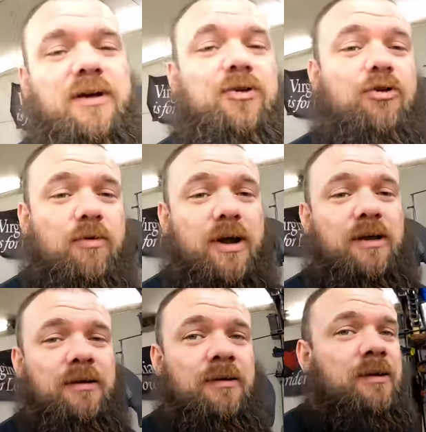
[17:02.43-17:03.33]
in
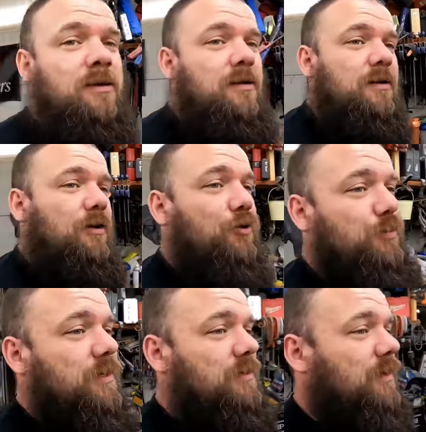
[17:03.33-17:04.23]
gray,
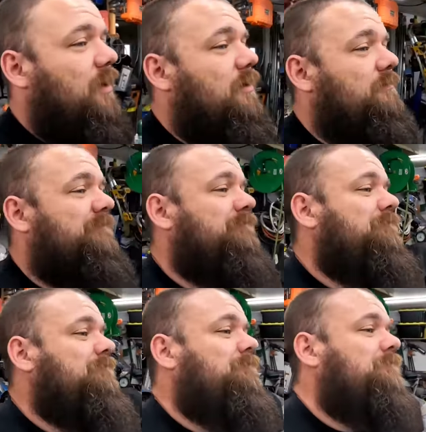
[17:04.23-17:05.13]
hoping that
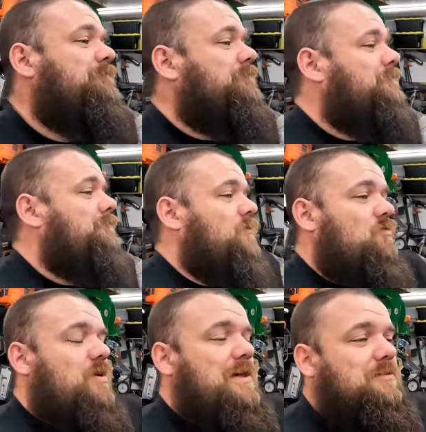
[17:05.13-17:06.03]

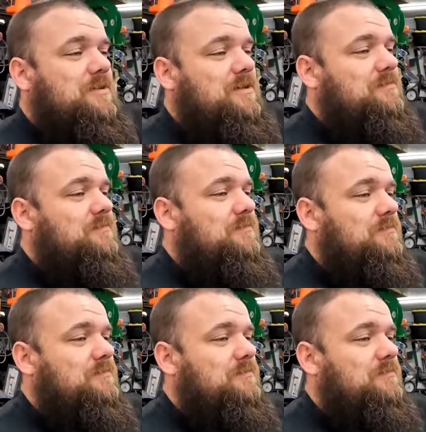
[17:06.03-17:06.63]
rather than